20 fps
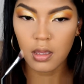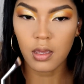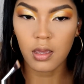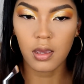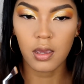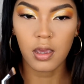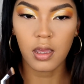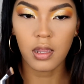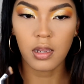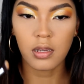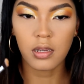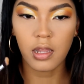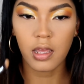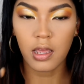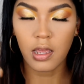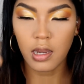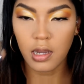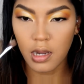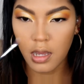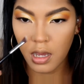And
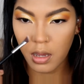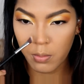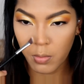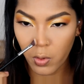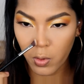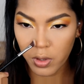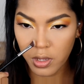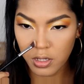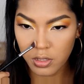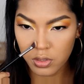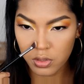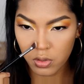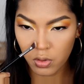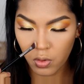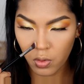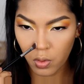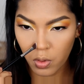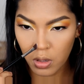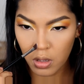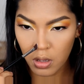then I'm going
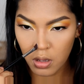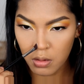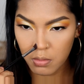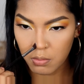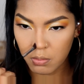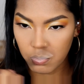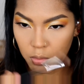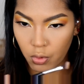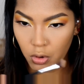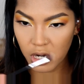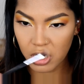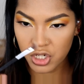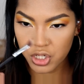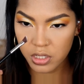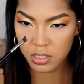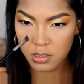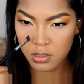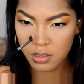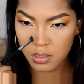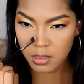to
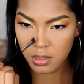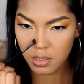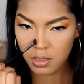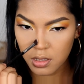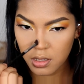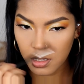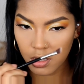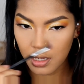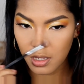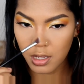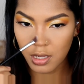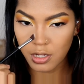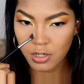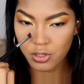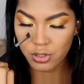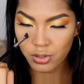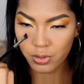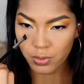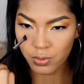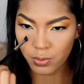brush
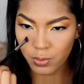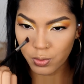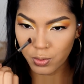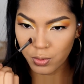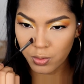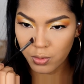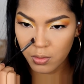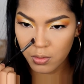into